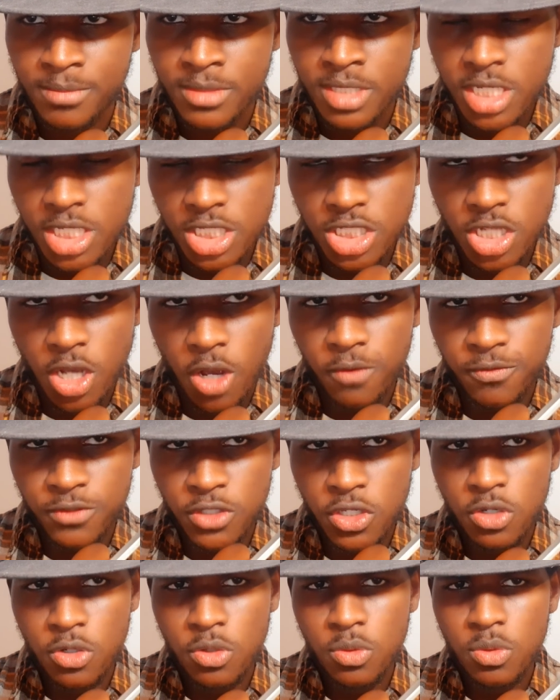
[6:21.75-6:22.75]
So if
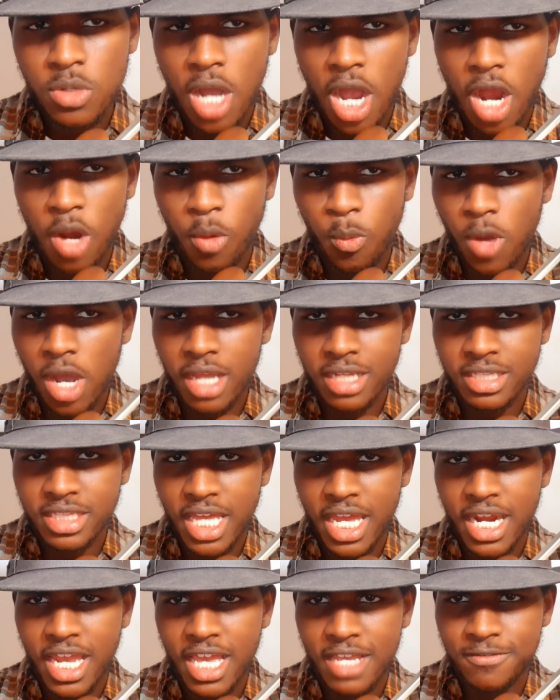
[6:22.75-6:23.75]
you are one
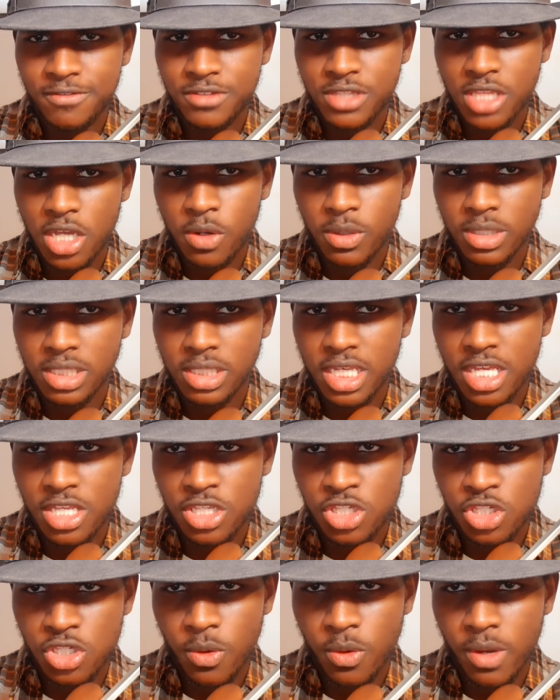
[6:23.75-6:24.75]
that have thoroughly
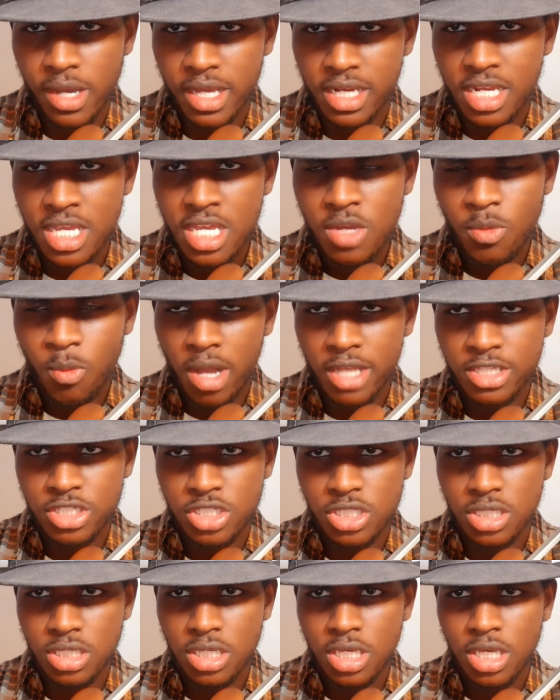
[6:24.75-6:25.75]
enjoyed
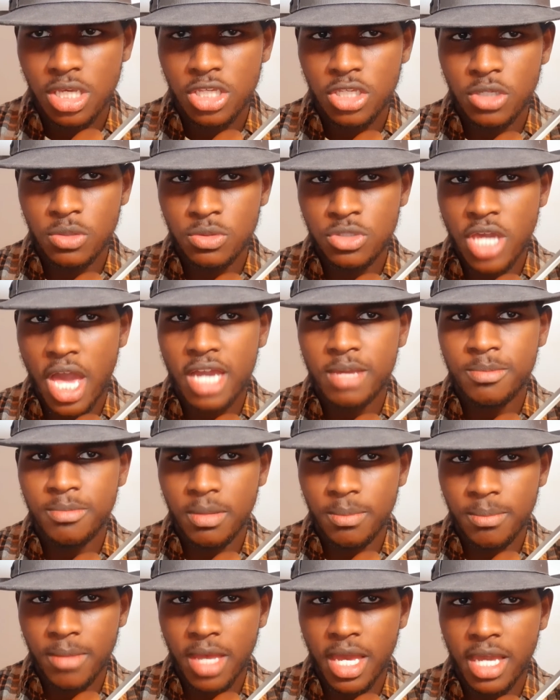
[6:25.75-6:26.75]
watching Hugh
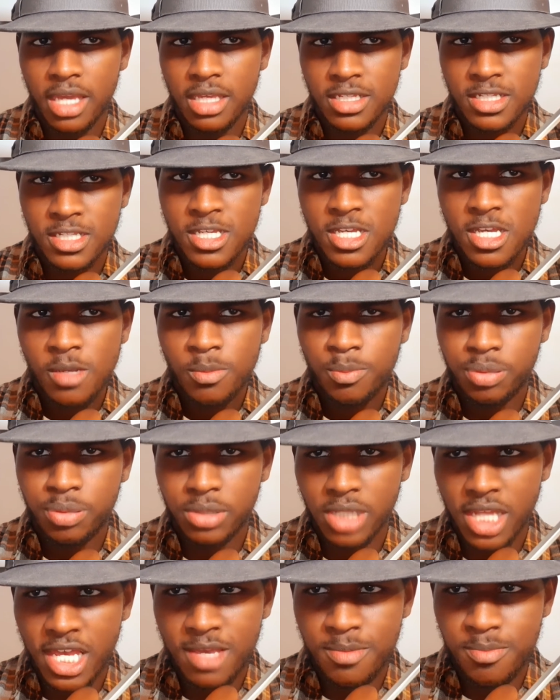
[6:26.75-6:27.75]
Jackman
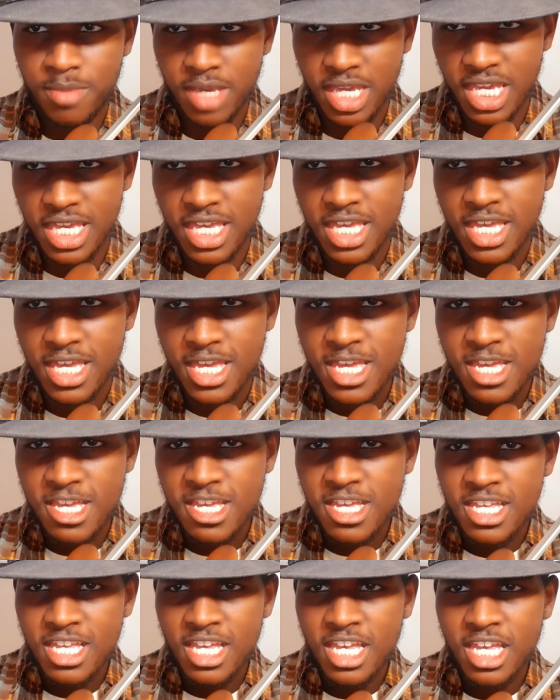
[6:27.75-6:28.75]
play me
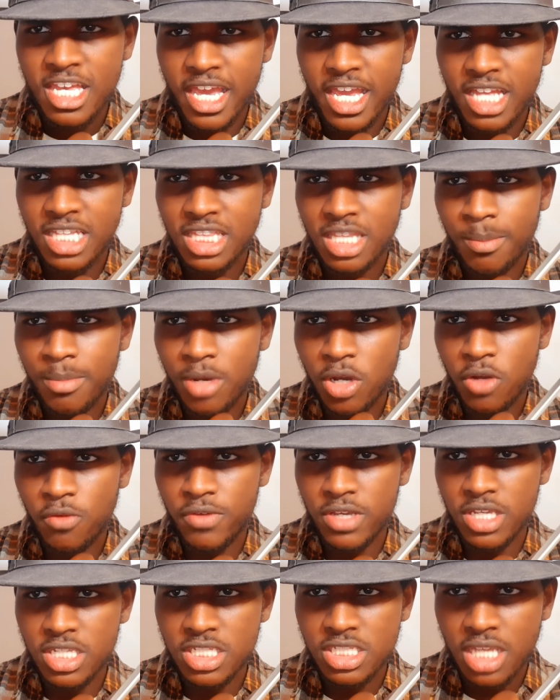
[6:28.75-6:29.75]
in the
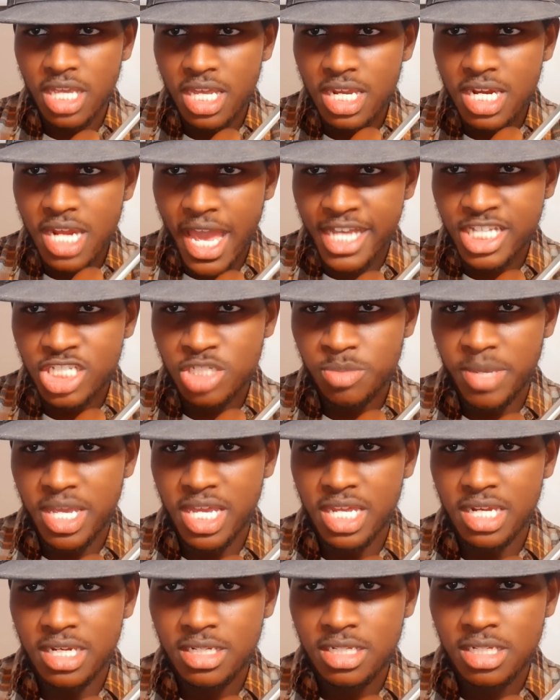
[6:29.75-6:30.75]
movies, in
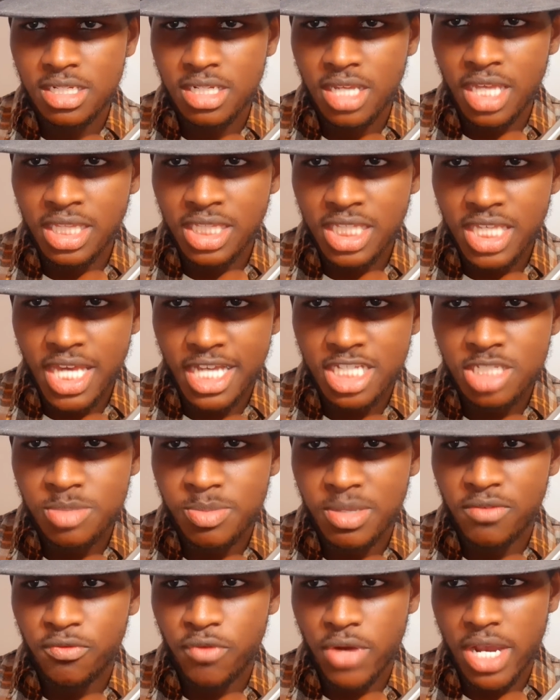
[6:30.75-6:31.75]
the
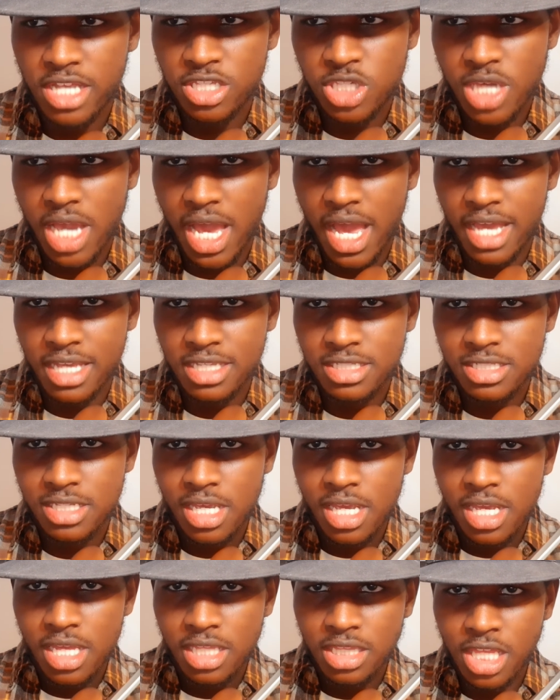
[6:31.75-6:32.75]
X-Men franchise,
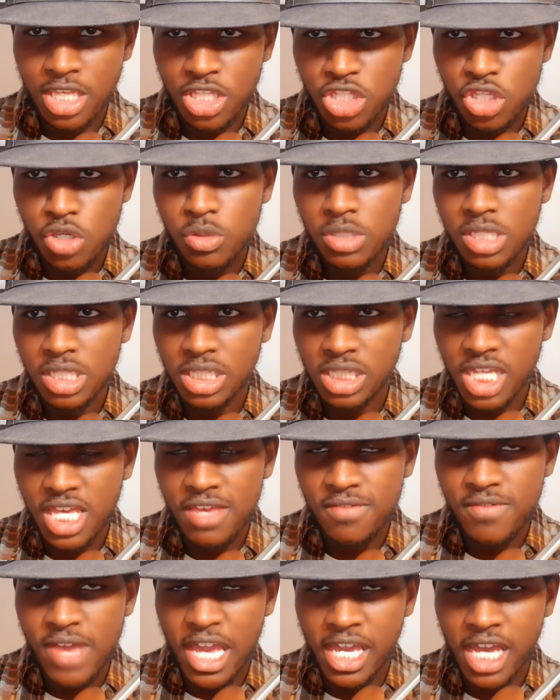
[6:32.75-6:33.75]
then you can
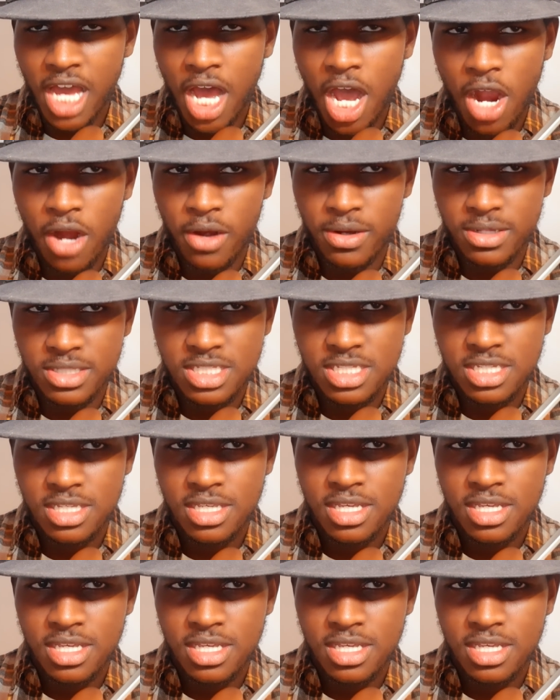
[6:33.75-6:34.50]
leave a heart